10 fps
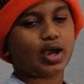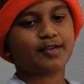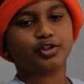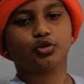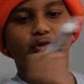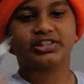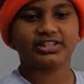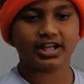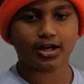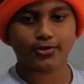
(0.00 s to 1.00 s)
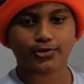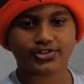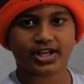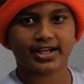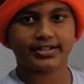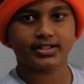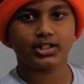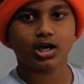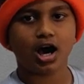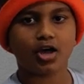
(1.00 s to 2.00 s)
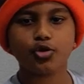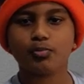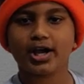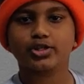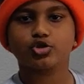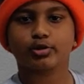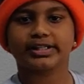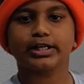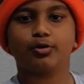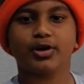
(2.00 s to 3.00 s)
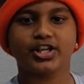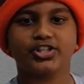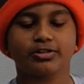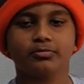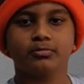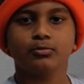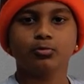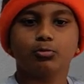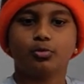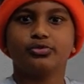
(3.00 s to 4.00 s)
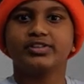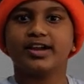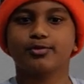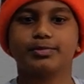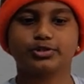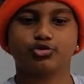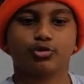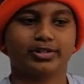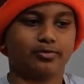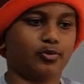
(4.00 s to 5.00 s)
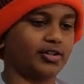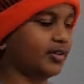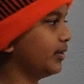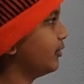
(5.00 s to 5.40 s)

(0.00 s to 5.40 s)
you have to do it to the other side. Otherwise, your equation will never be true anymore.